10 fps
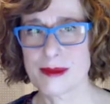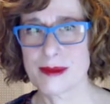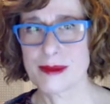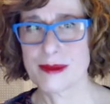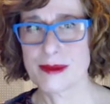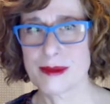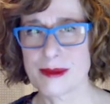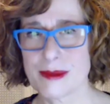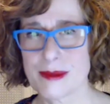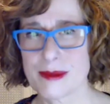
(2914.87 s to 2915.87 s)
in some
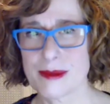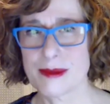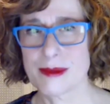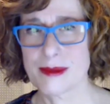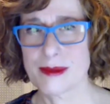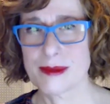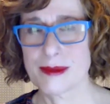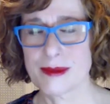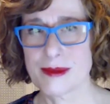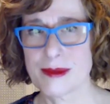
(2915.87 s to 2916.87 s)
ways, more creative
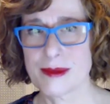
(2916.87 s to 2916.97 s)
than we've